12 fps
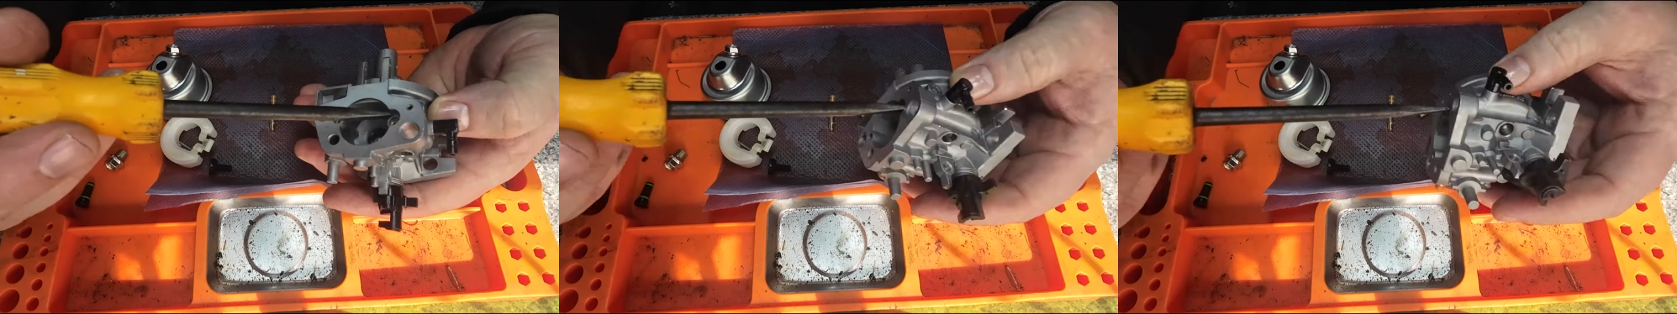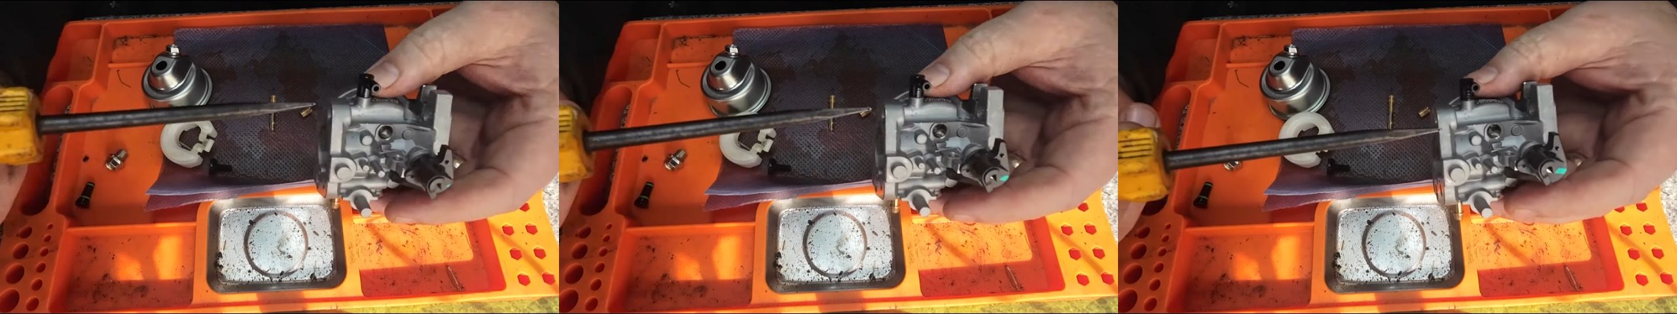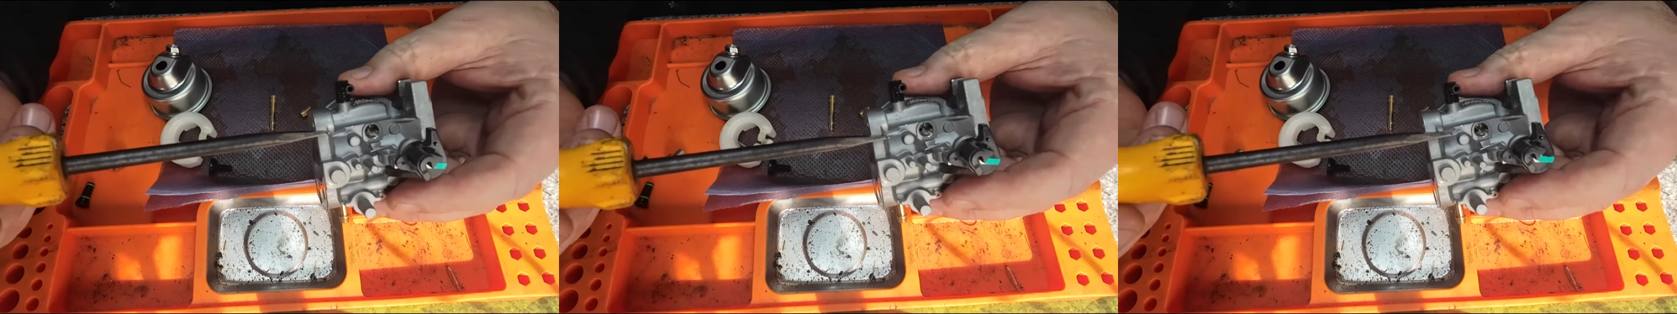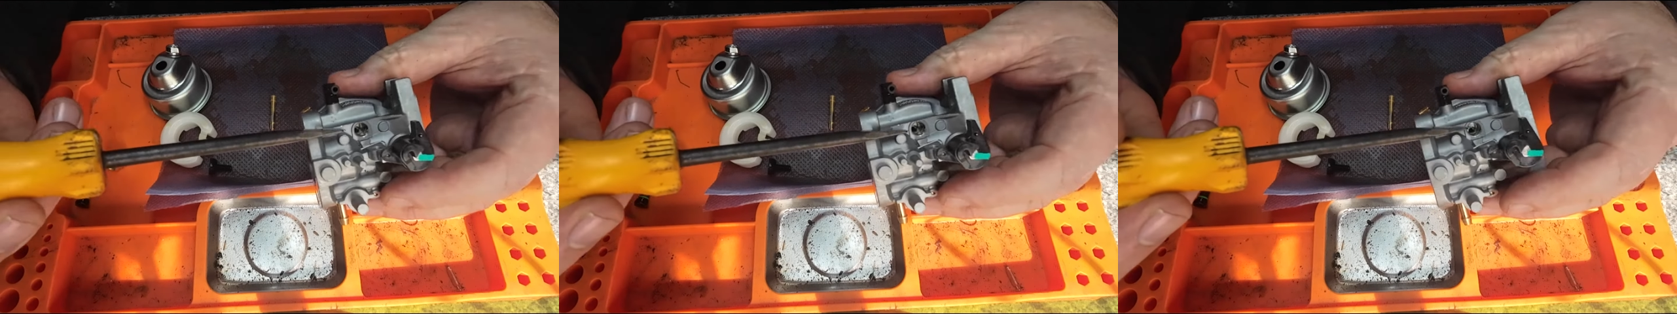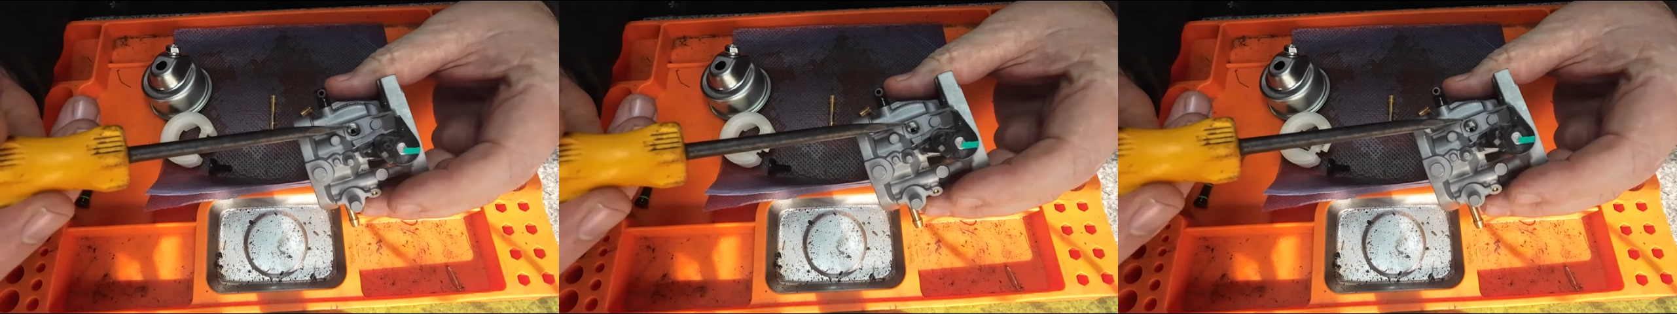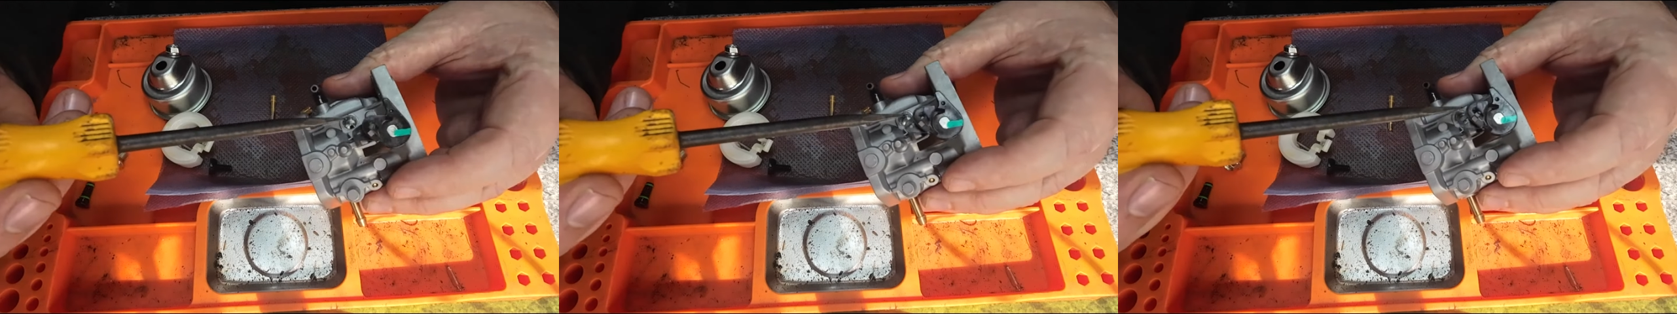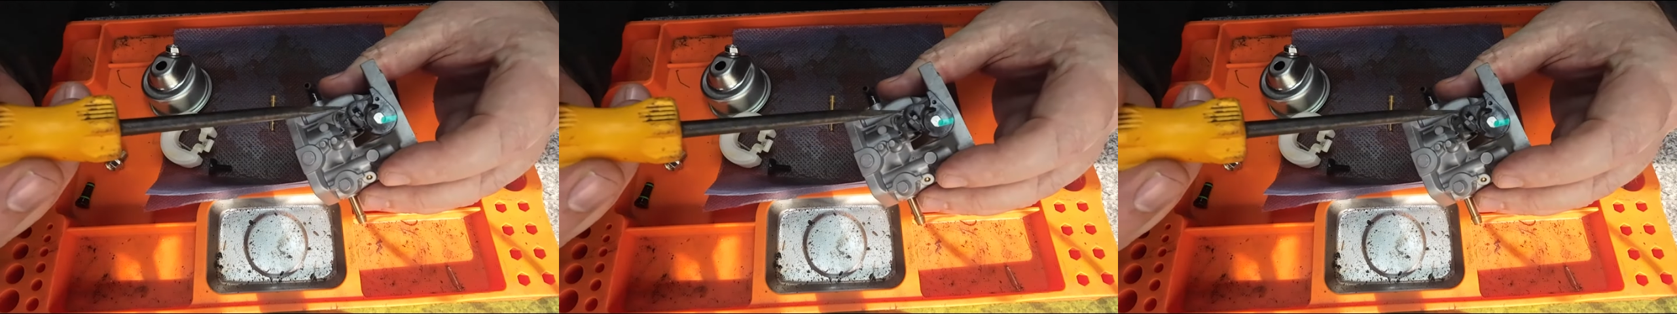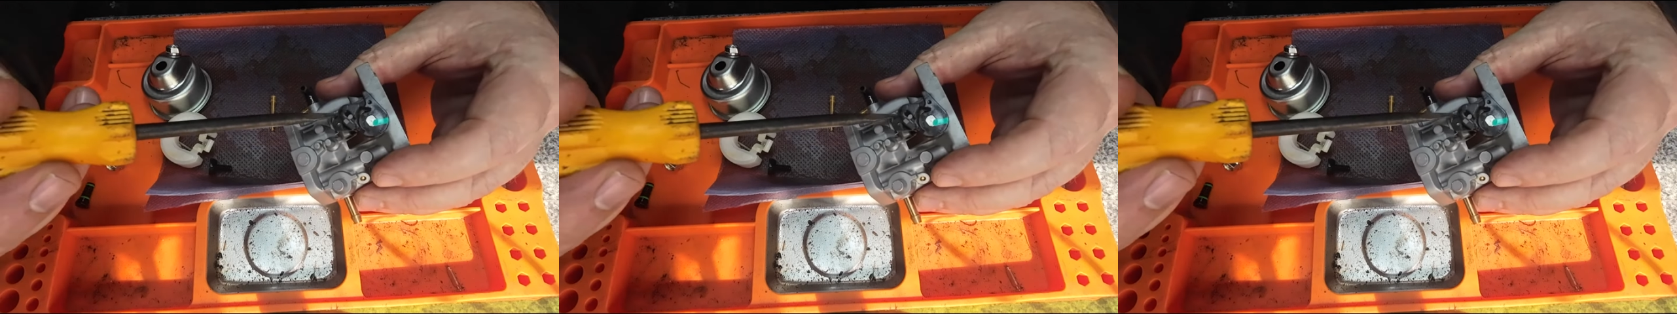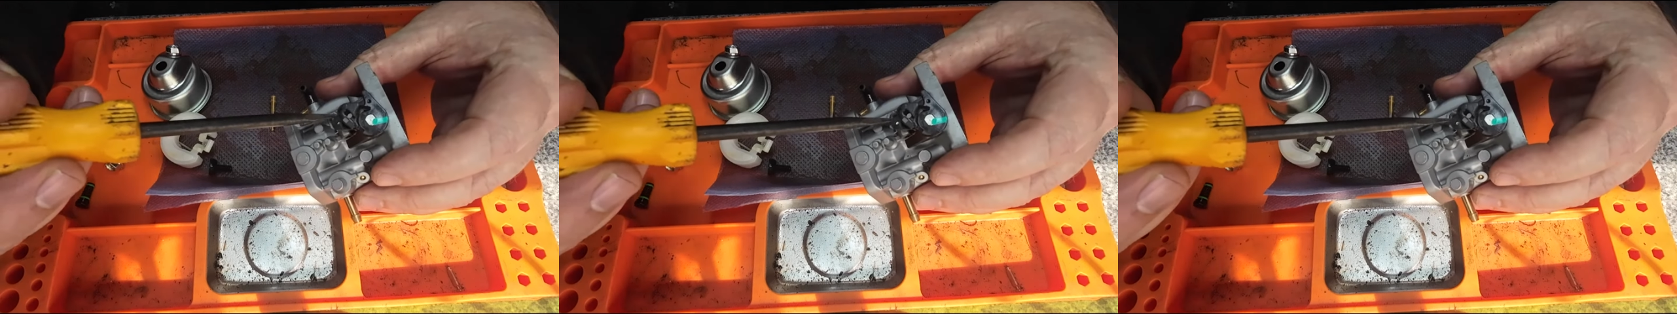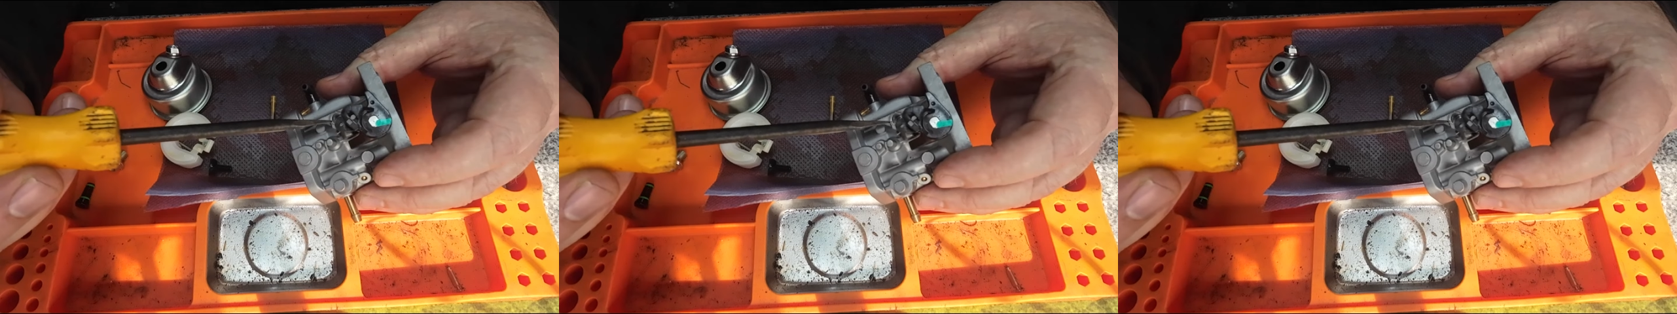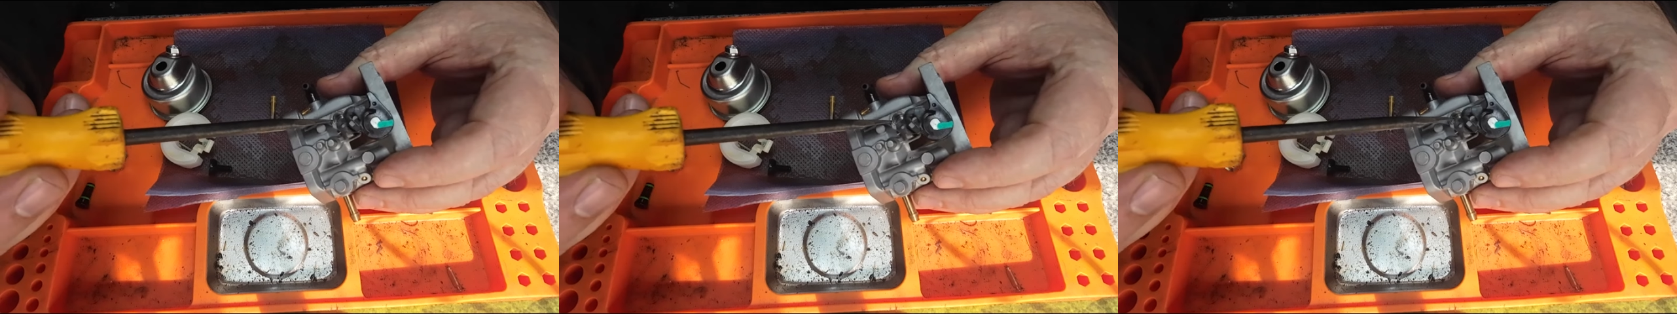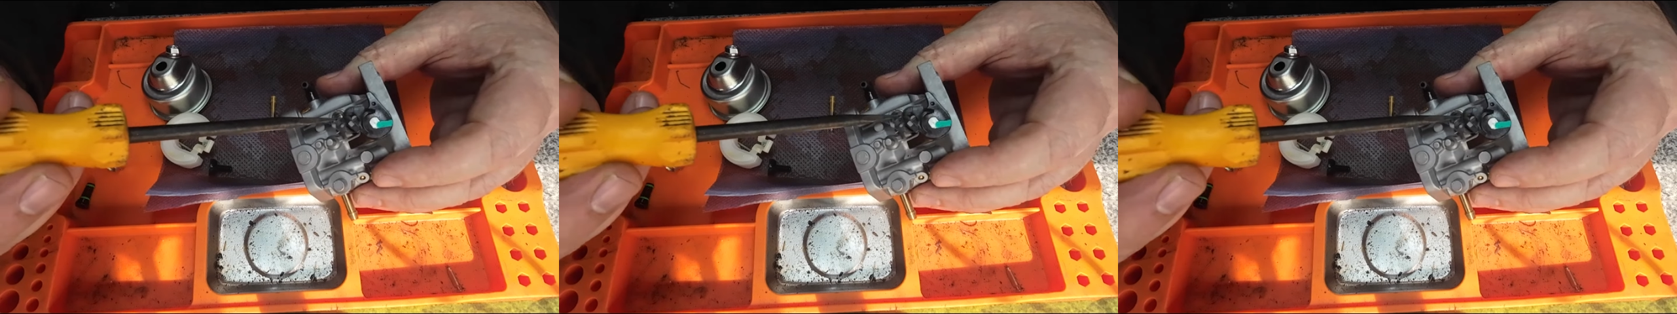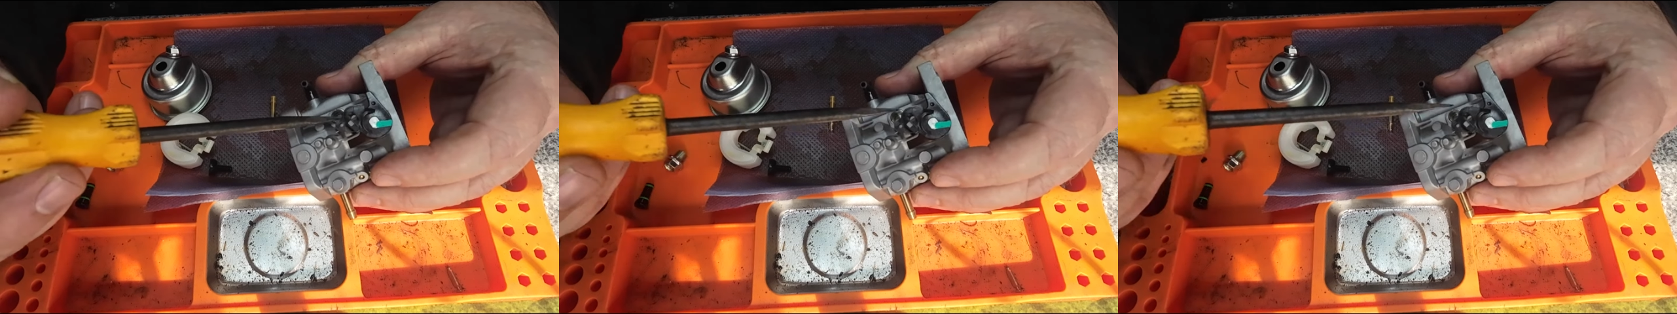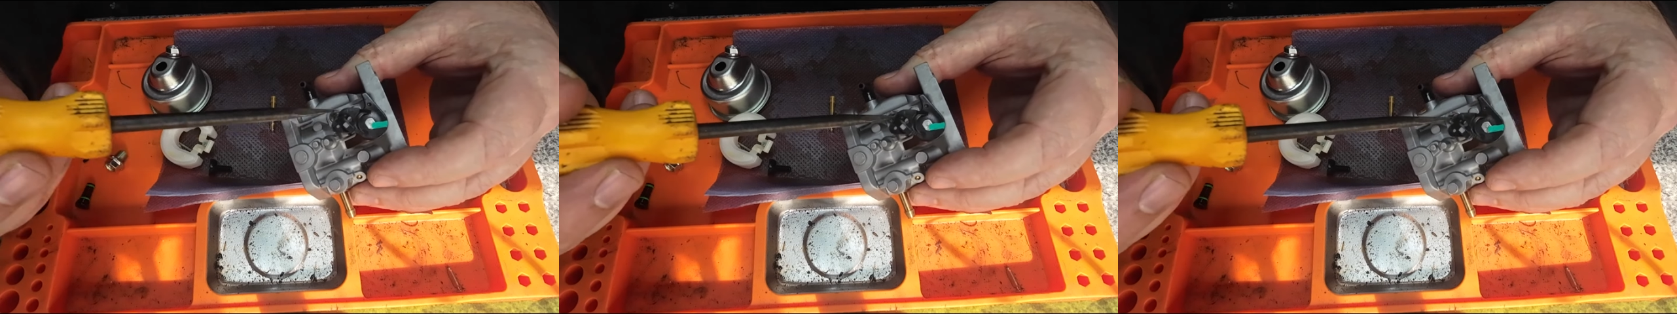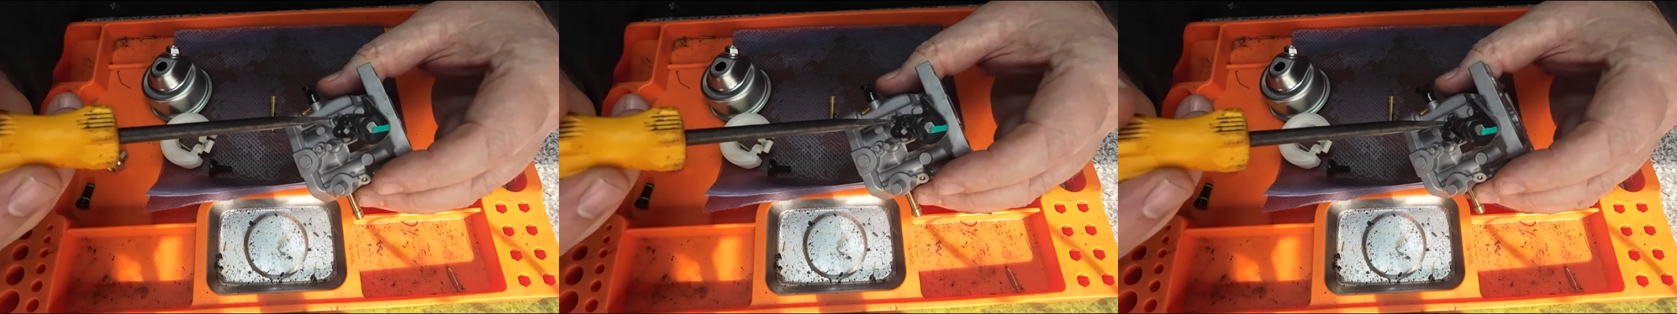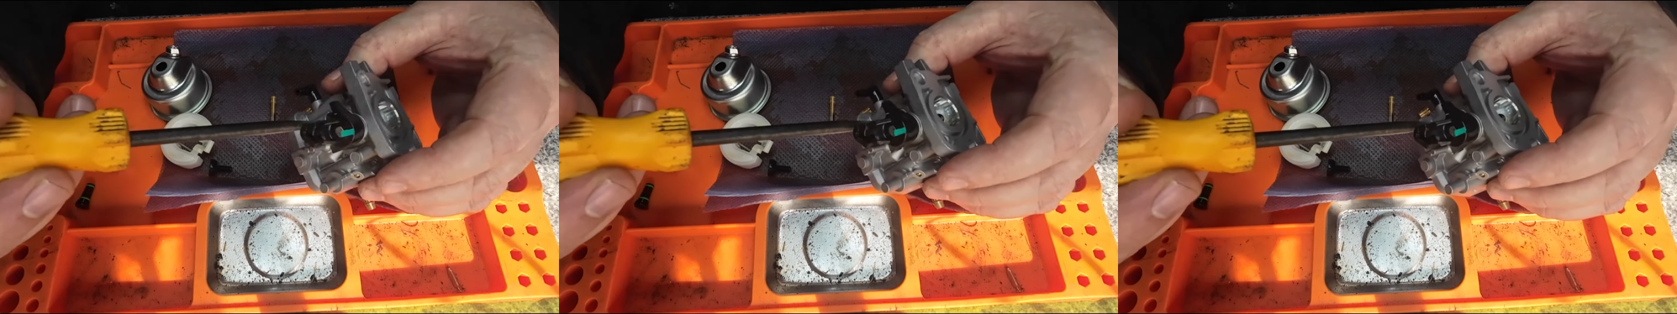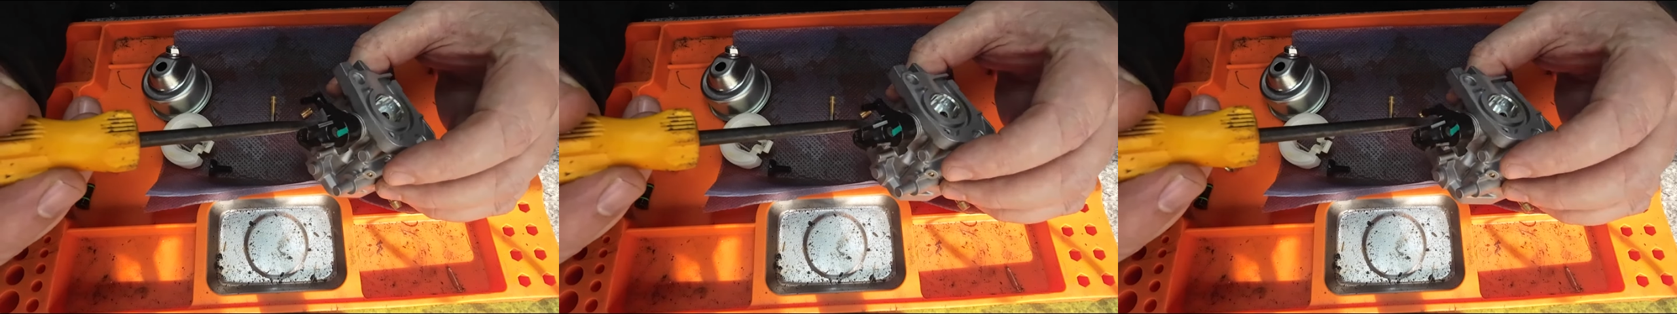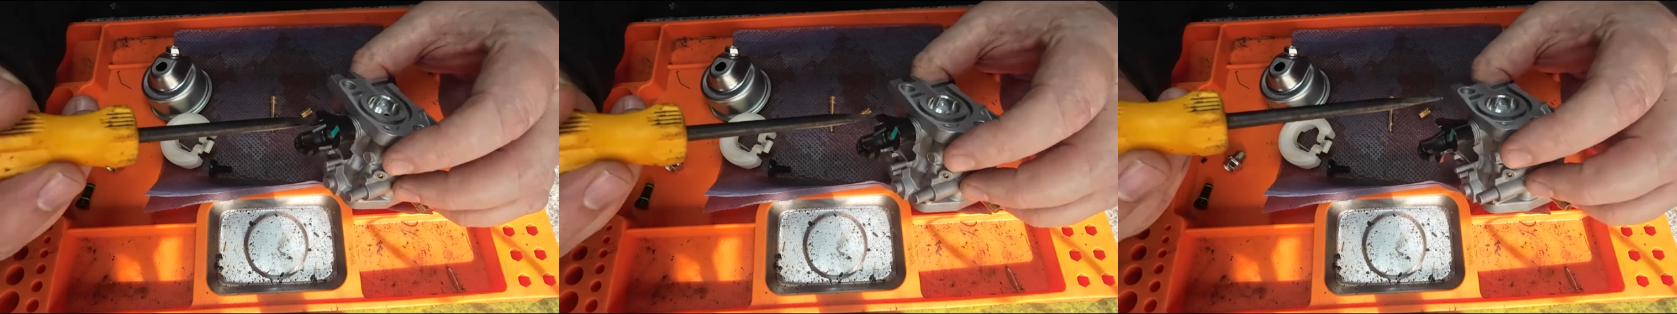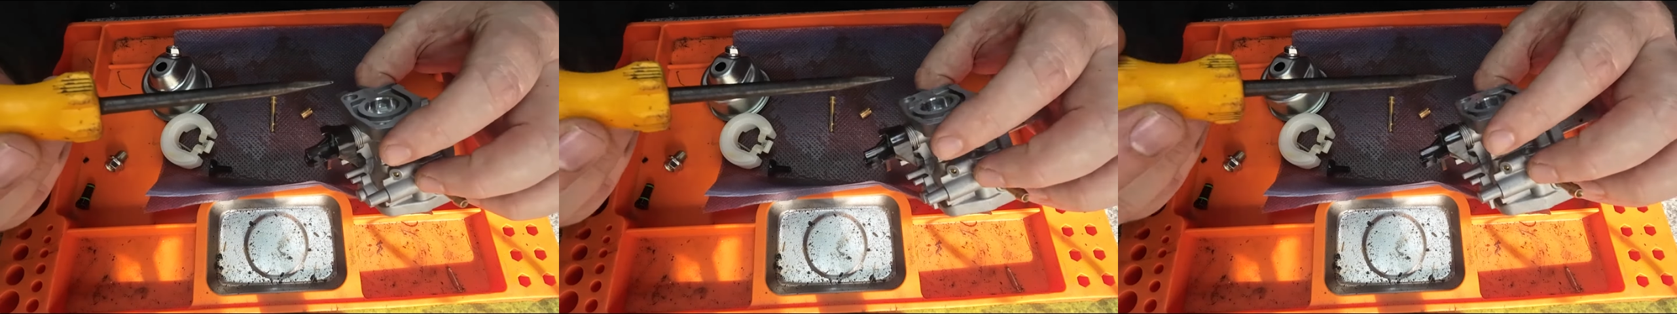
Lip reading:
No face is visible, so there are no lips to read.